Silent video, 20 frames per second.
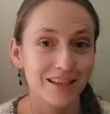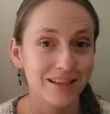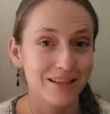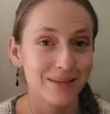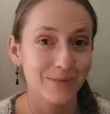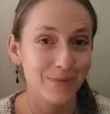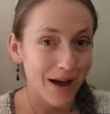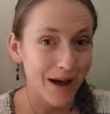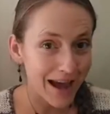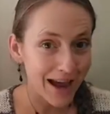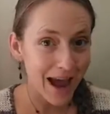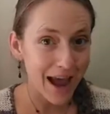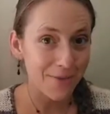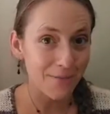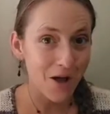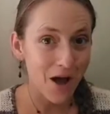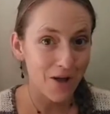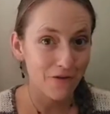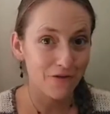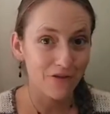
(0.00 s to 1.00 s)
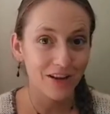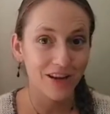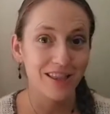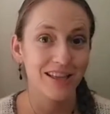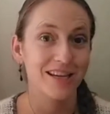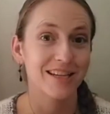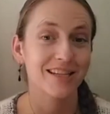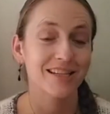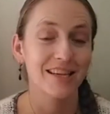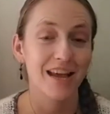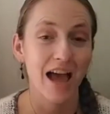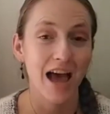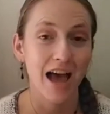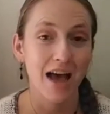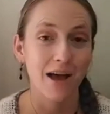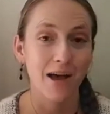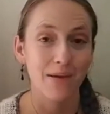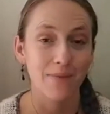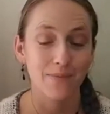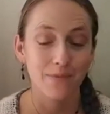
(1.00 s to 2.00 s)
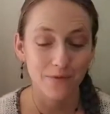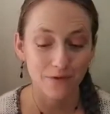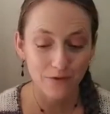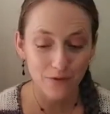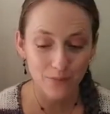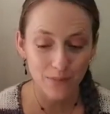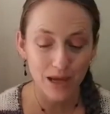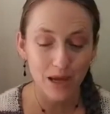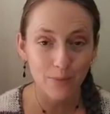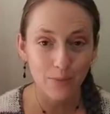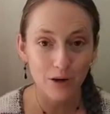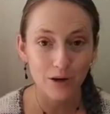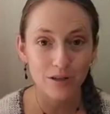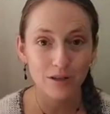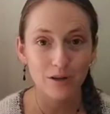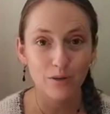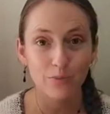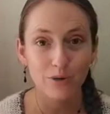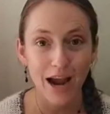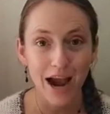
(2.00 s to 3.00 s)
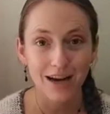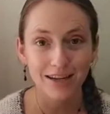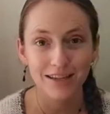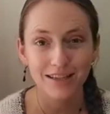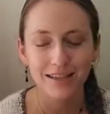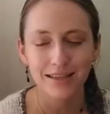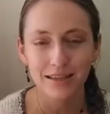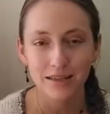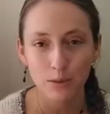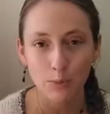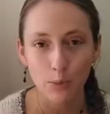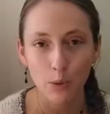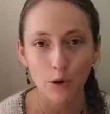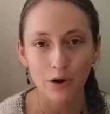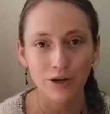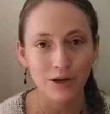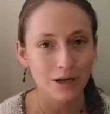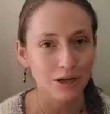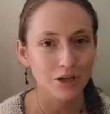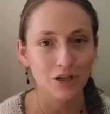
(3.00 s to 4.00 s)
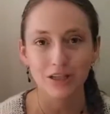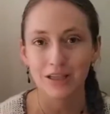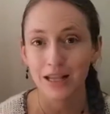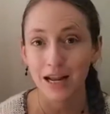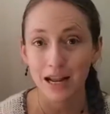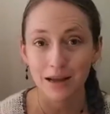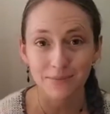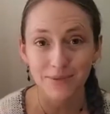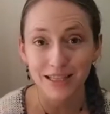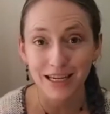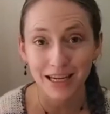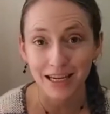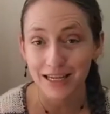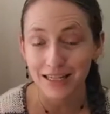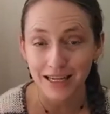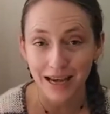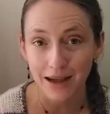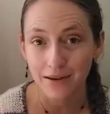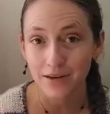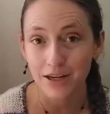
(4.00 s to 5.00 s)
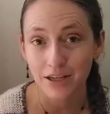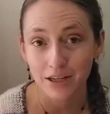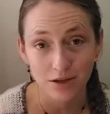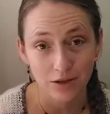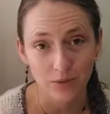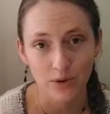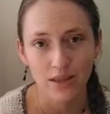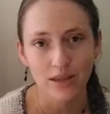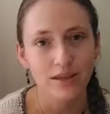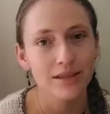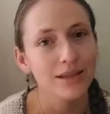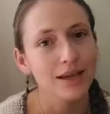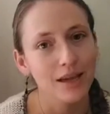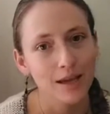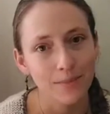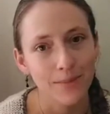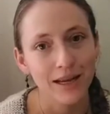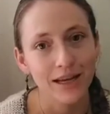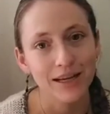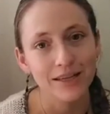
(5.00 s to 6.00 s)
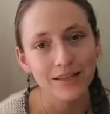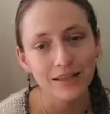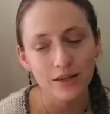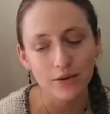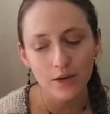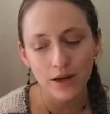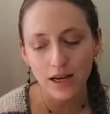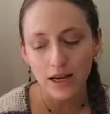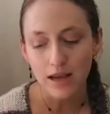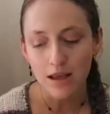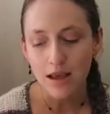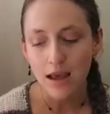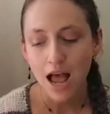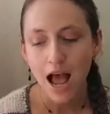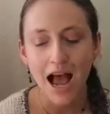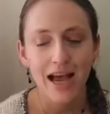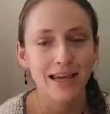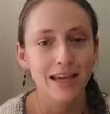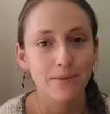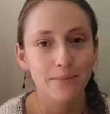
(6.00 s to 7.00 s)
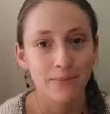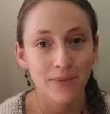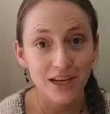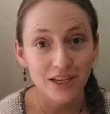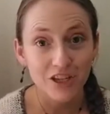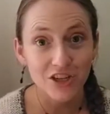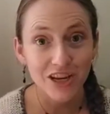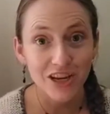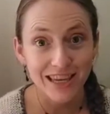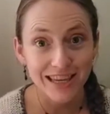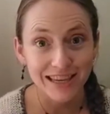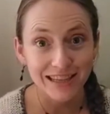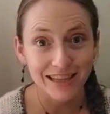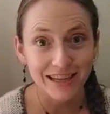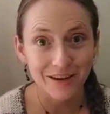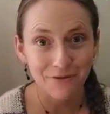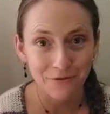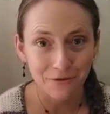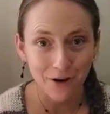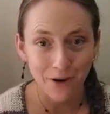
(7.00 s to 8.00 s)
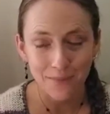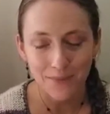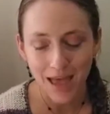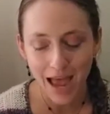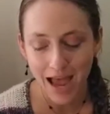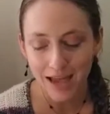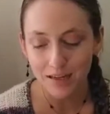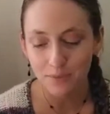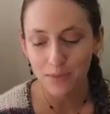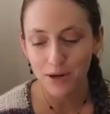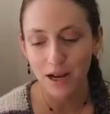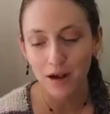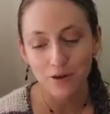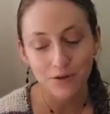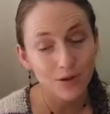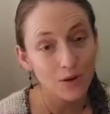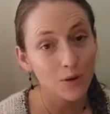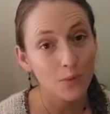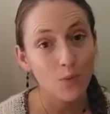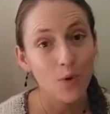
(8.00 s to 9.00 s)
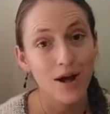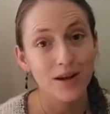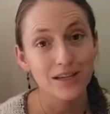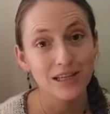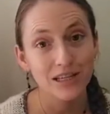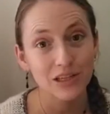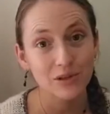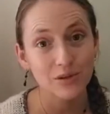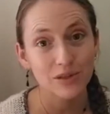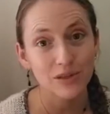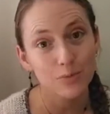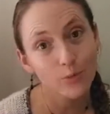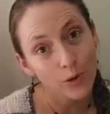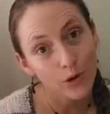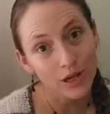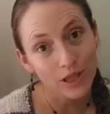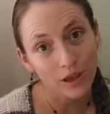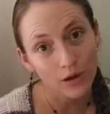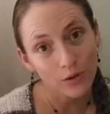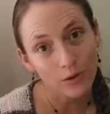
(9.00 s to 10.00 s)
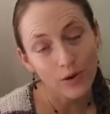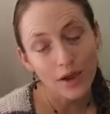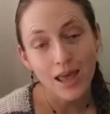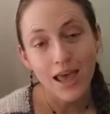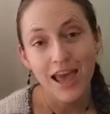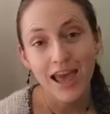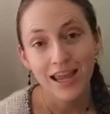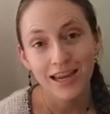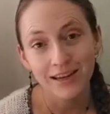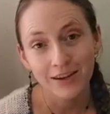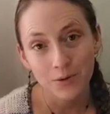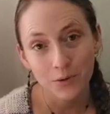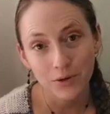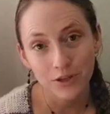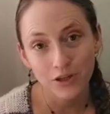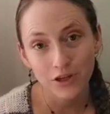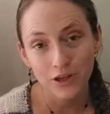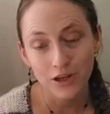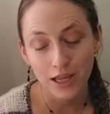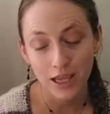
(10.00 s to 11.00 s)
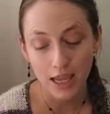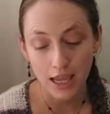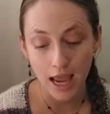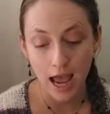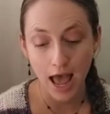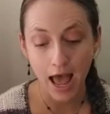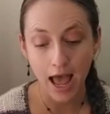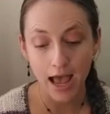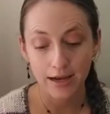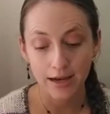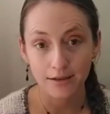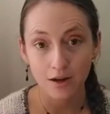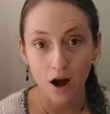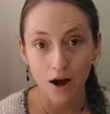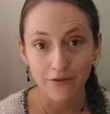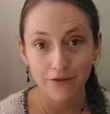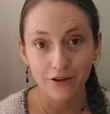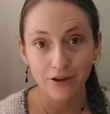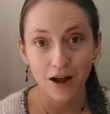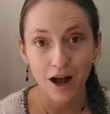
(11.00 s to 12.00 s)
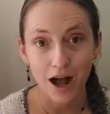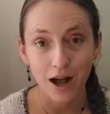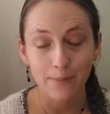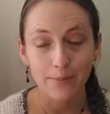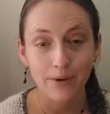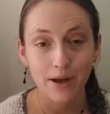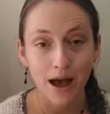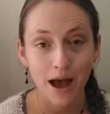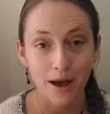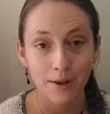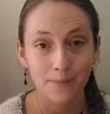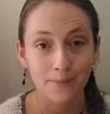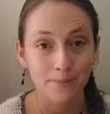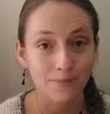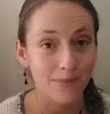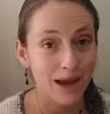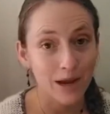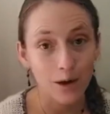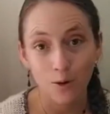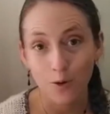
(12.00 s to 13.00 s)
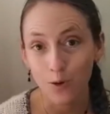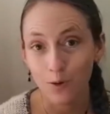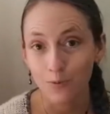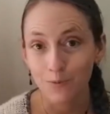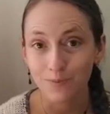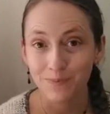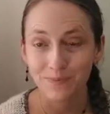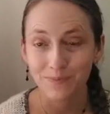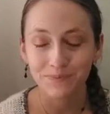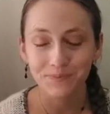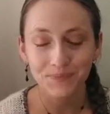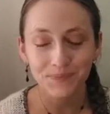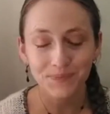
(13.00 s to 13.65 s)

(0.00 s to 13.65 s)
This is why I'm offering this. For me, a personal practice, it's important just that I'm sitting down and doing this and committing to it. I get much healing from that, but I also want to support you in your journey and offer up my own